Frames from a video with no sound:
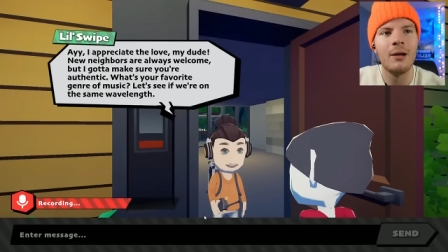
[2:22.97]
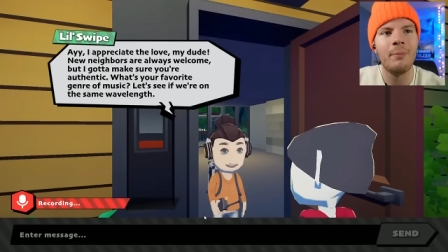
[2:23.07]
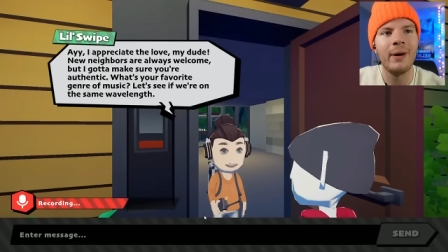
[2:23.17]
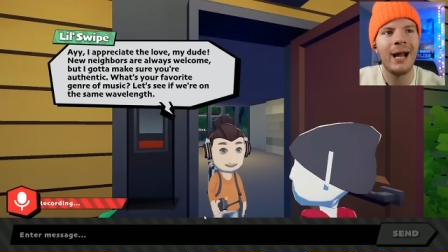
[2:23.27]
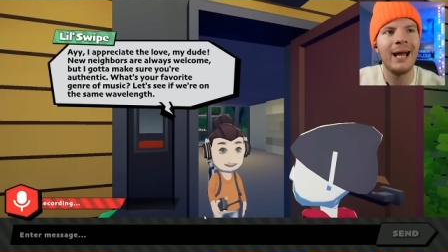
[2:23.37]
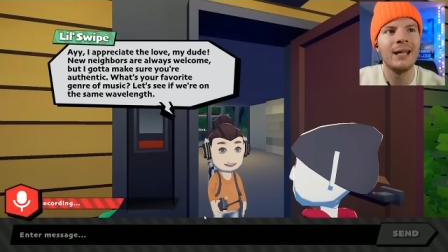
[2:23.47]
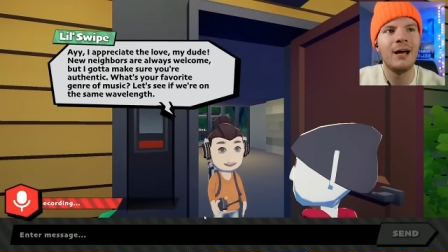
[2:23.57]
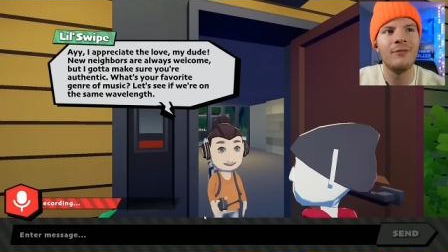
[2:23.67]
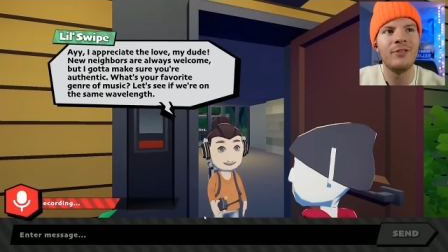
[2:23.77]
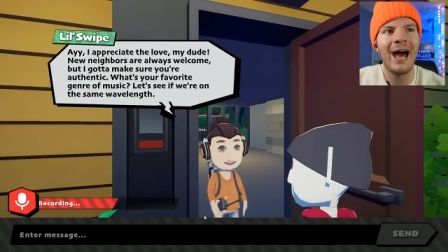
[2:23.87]
But I
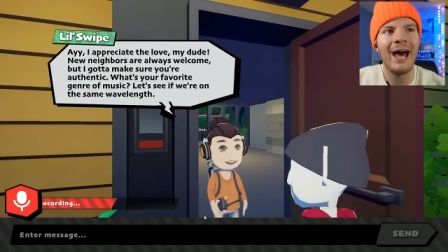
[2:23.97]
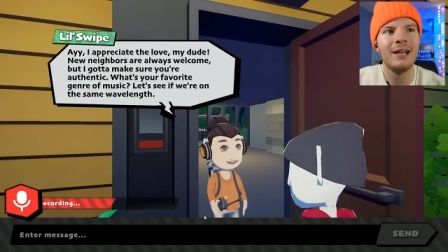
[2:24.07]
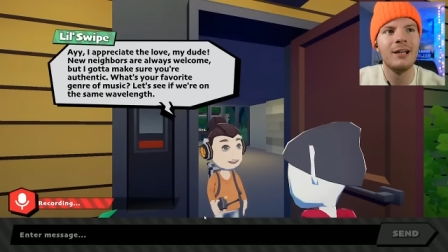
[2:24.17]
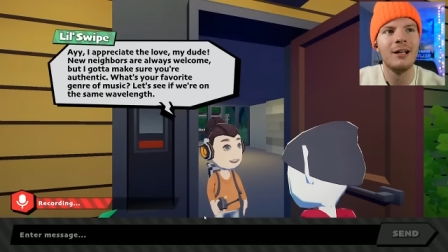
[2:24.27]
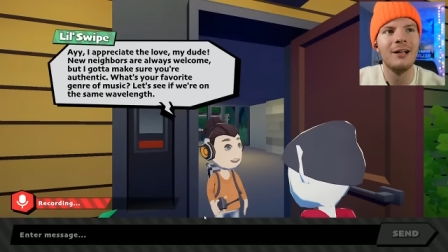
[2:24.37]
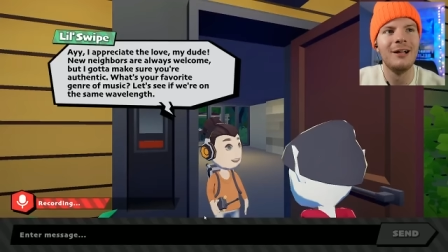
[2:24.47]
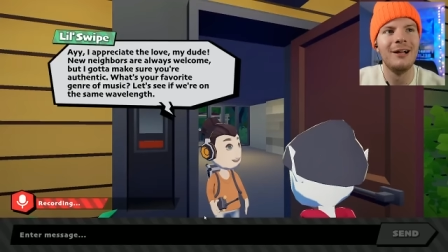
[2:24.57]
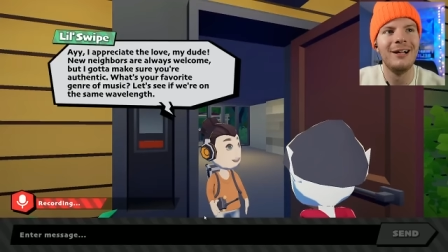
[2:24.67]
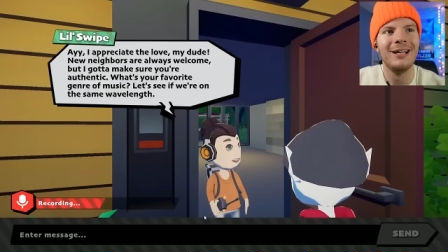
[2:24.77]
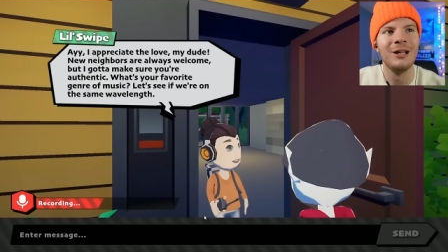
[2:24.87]
love that
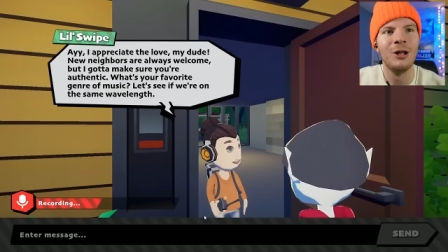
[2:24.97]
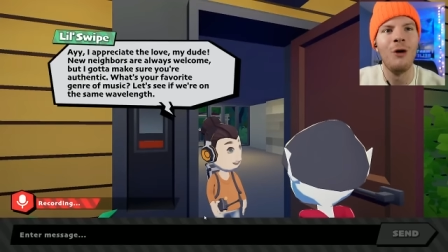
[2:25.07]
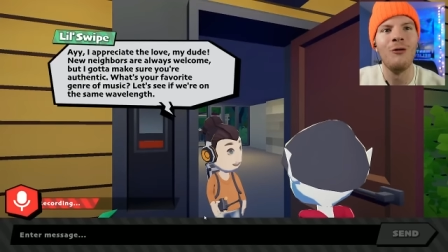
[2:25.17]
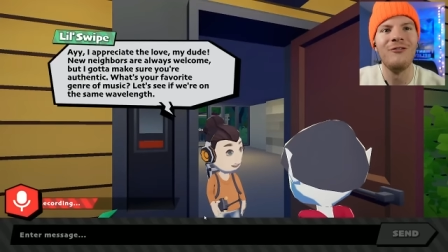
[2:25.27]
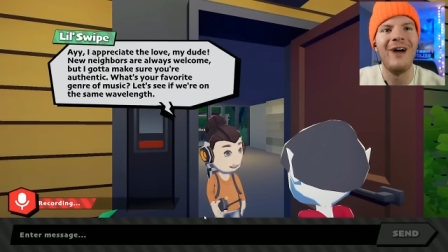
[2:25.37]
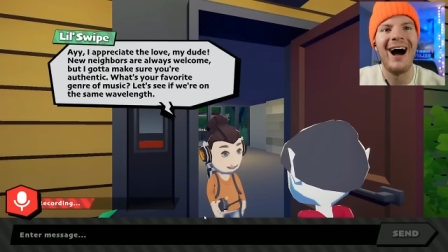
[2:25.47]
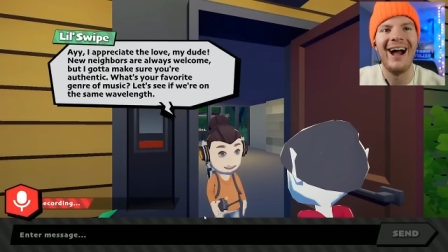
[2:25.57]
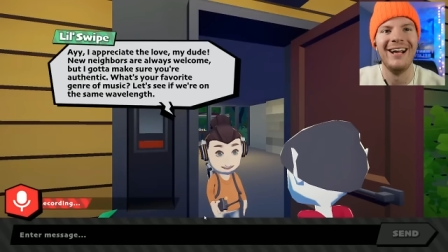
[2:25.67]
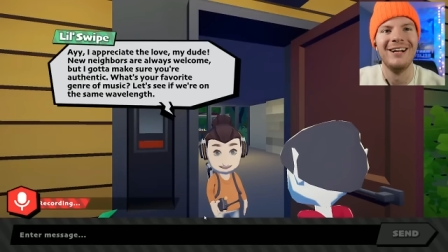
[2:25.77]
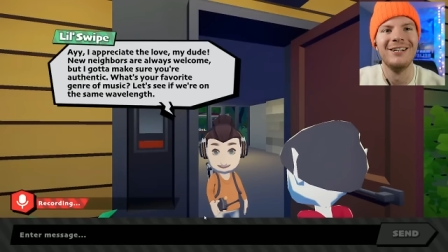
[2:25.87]

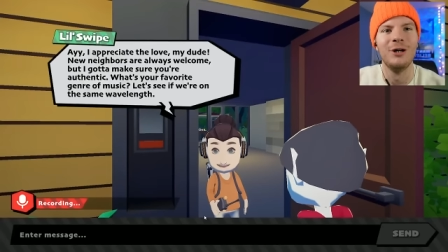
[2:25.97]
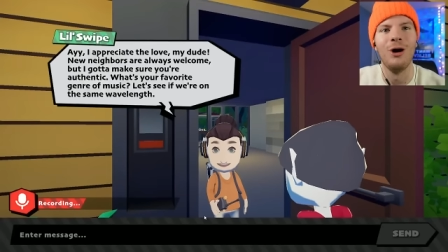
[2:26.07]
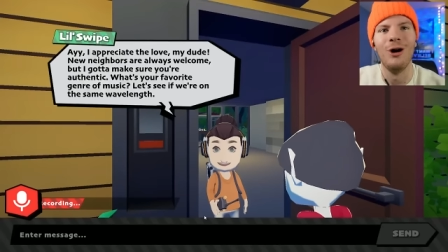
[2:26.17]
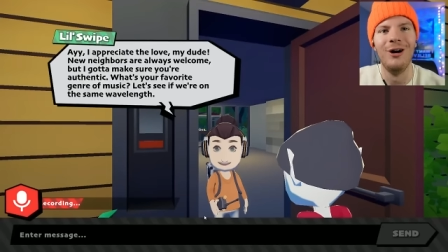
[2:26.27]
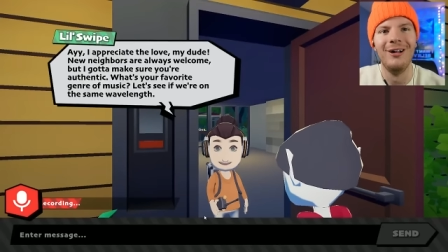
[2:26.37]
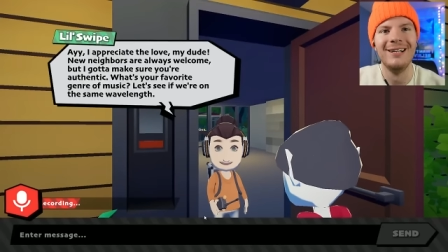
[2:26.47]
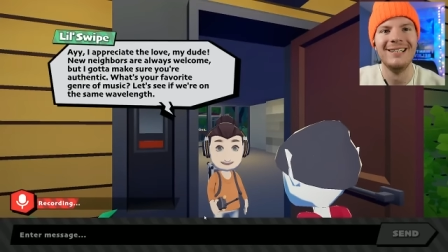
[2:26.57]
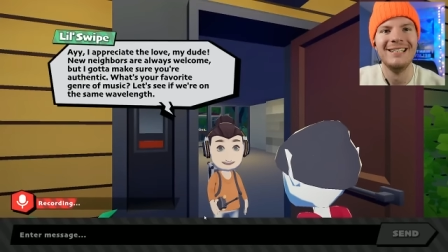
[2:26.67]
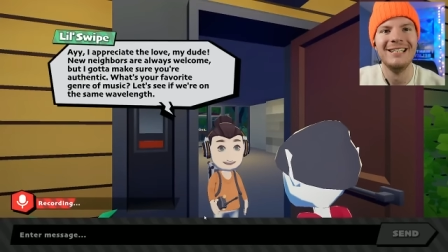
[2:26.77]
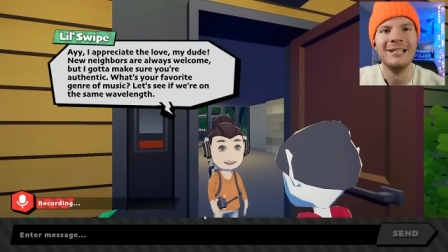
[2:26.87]
lo-fi girl.
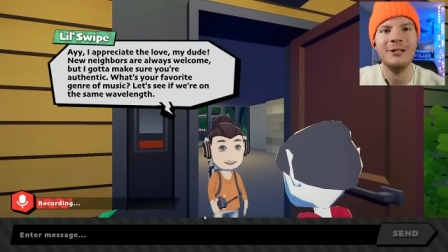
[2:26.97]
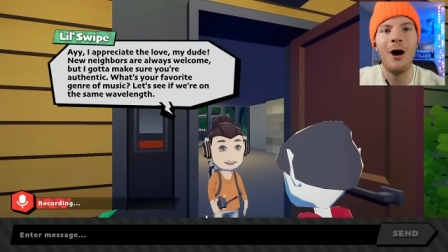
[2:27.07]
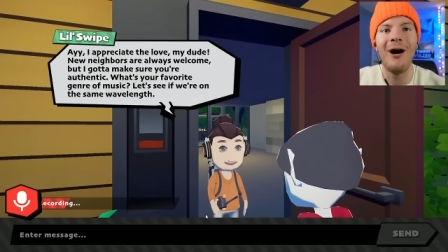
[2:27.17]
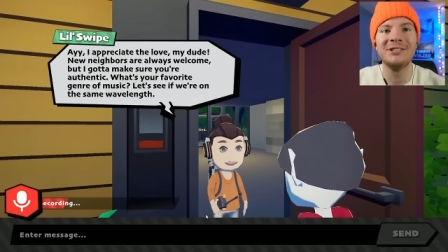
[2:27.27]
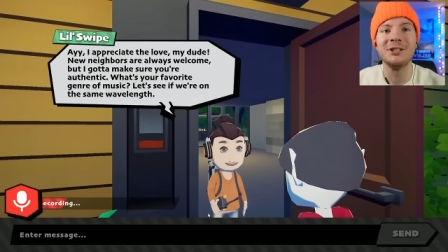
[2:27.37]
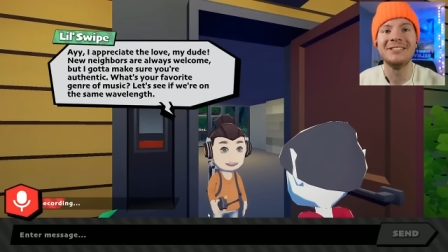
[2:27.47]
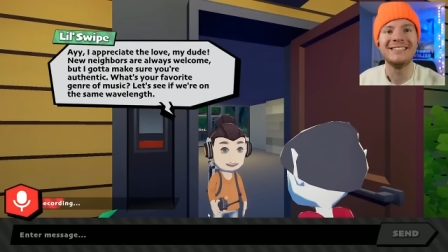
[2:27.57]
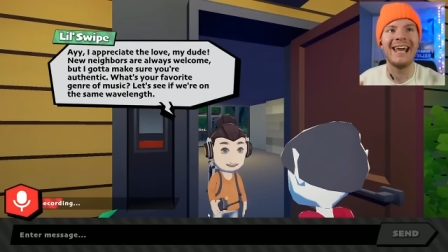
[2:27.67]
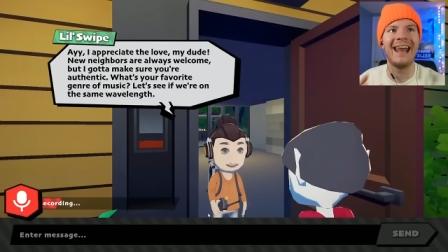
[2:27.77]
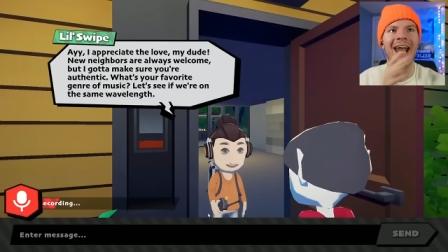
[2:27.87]
No, I shouldn't
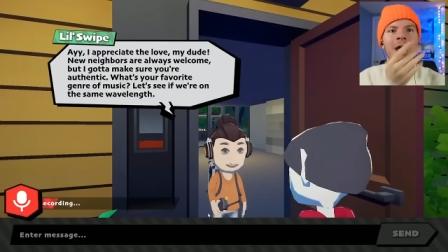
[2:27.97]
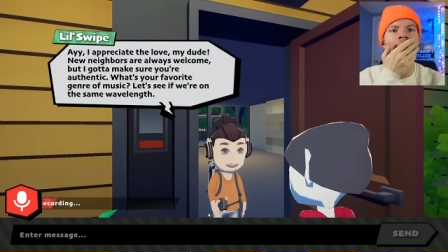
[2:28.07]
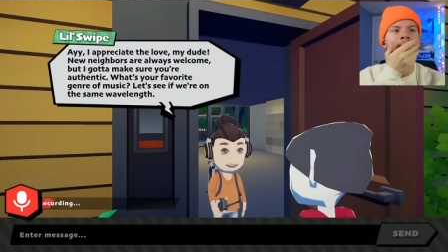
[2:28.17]
say that.